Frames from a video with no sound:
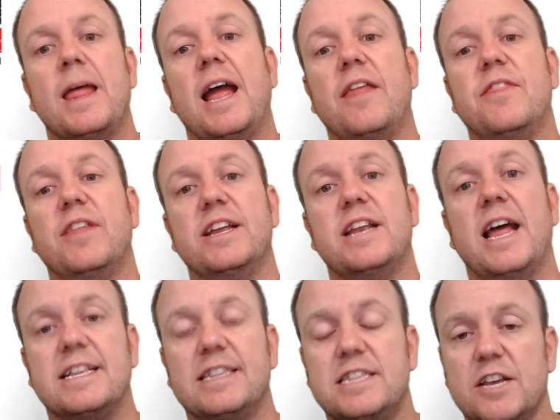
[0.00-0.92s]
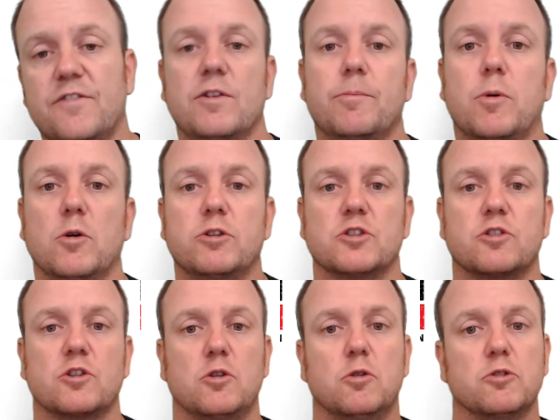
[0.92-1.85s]
and then at different points on the
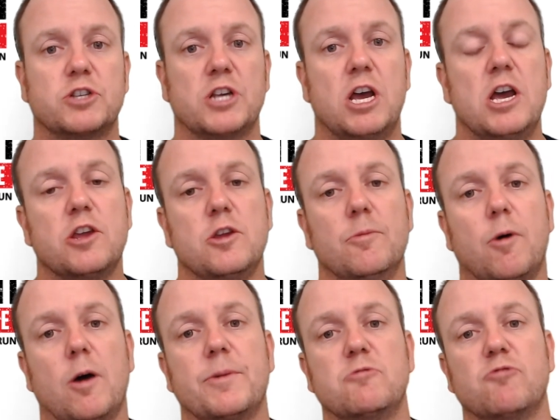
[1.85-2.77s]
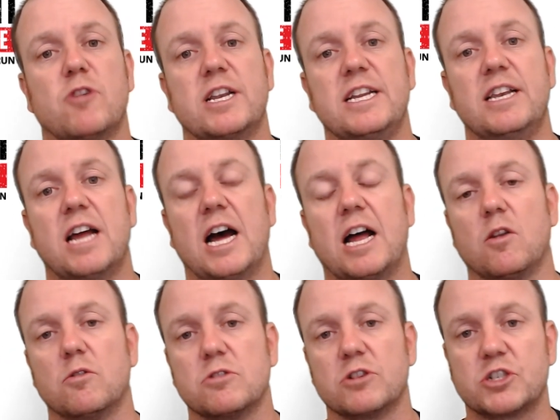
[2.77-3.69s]
course, you might be running
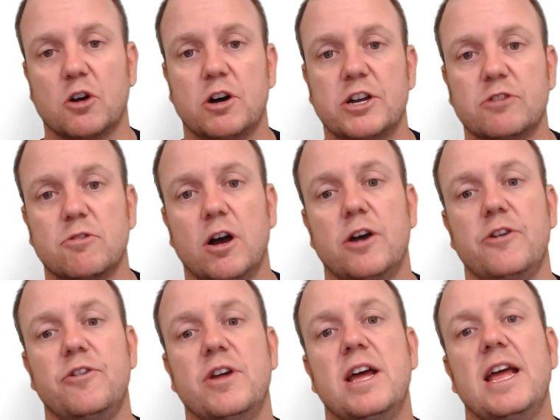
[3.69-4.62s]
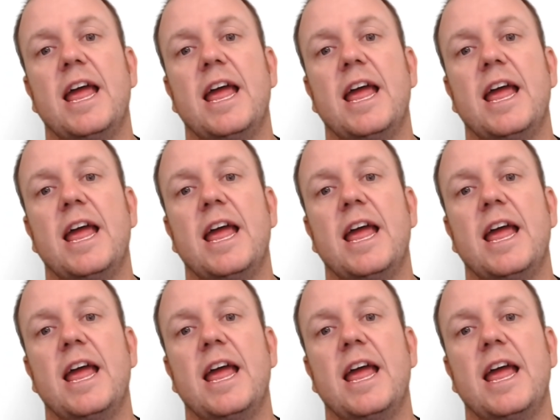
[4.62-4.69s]
alongside a road,